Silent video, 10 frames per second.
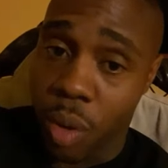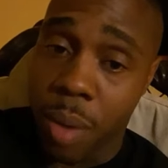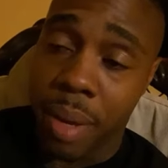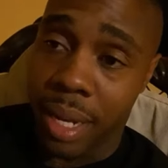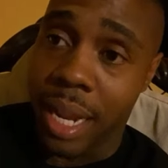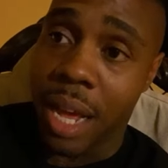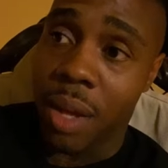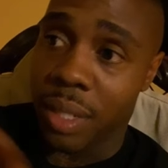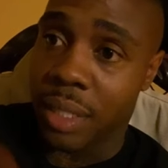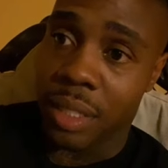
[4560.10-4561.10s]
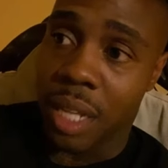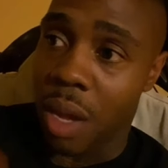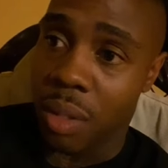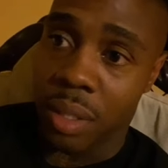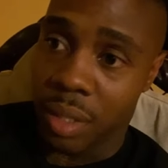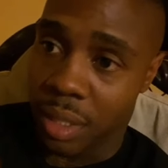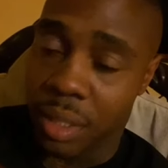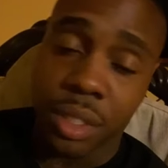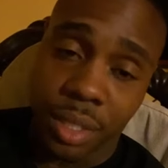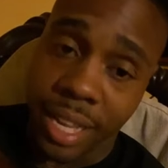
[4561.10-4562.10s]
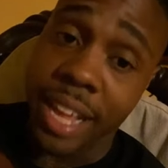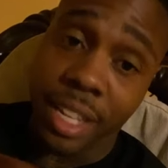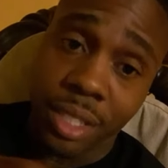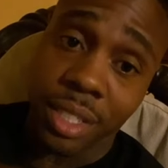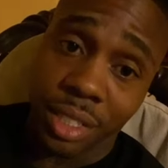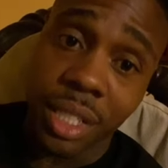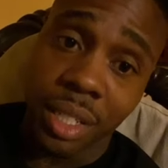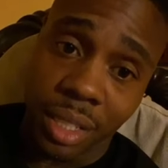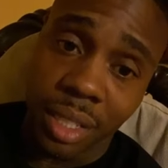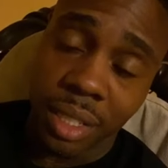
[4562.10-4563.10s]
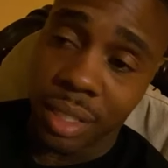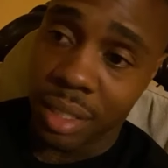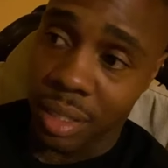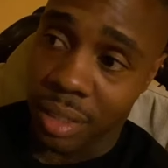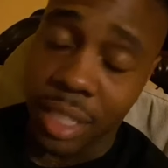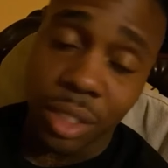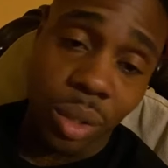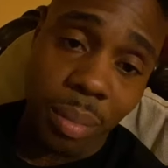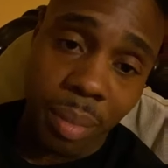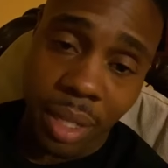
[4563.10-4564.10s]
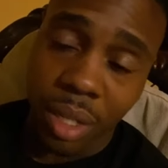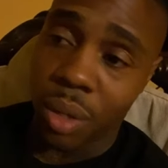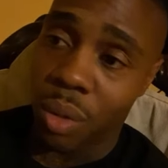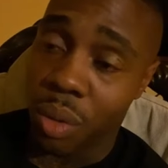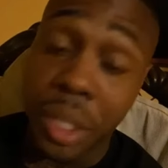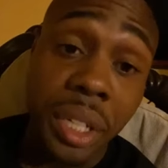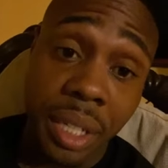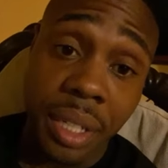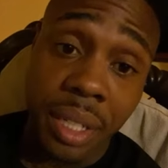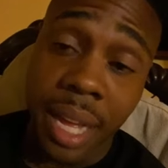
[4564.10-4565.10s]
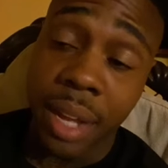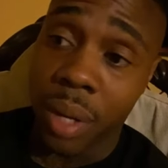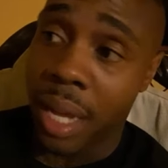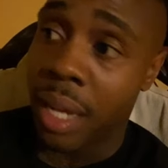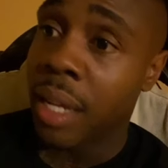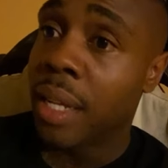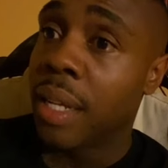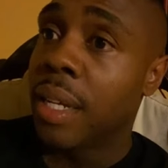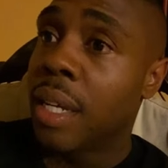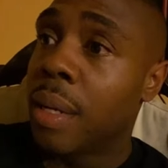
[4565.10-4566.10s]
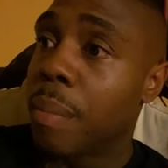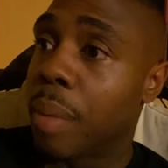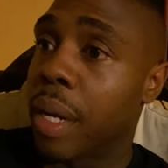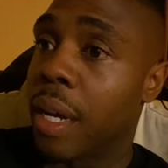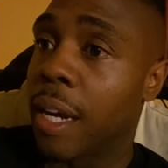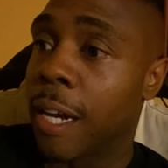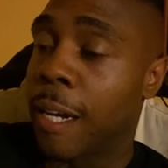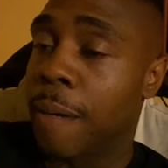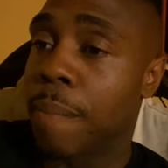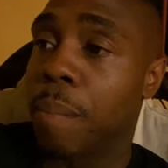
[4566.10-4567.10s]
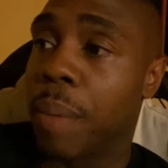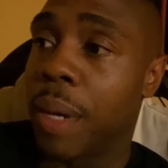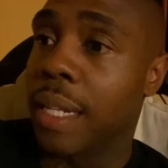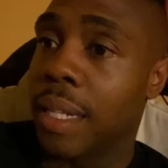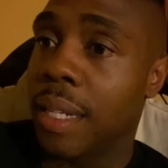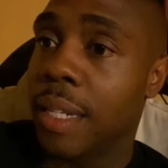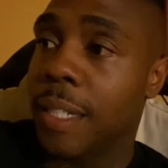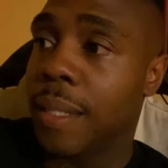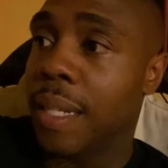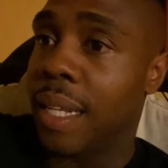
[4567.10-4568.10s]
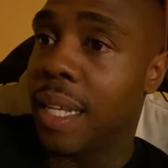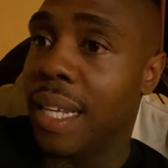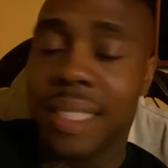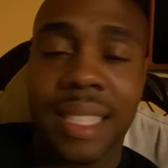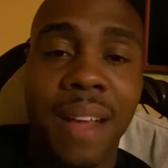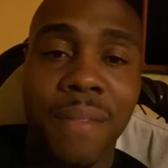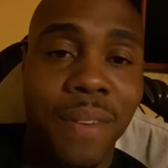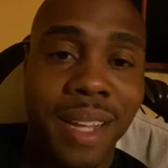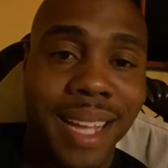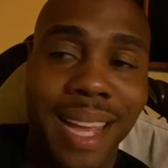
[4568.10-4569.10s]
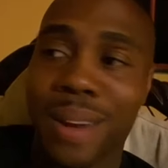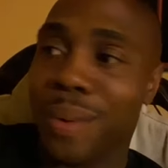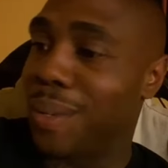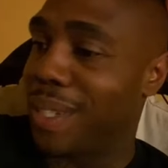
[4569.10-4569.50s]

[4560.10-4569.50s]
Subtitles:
I'm at now, this is considered the Santo Domingo hood. I ain't gonna lie, but it's not fucking ghetto though.